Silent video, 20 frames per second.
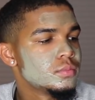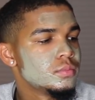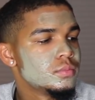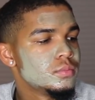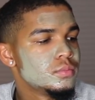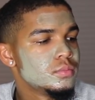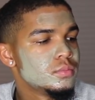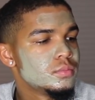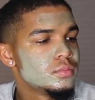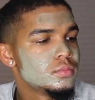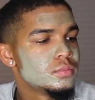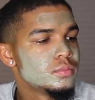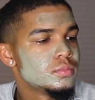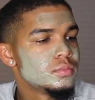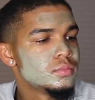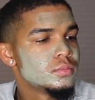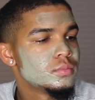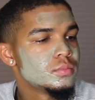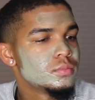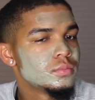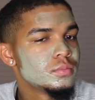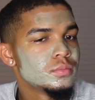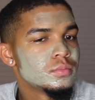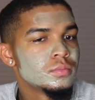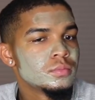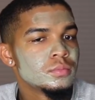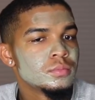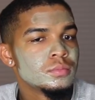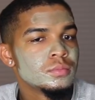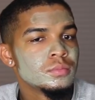
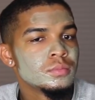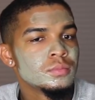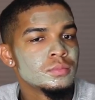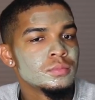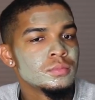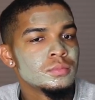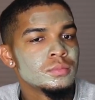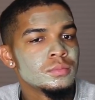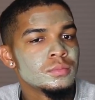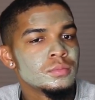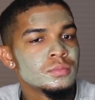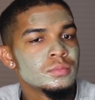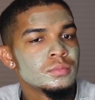This person isn't speaking.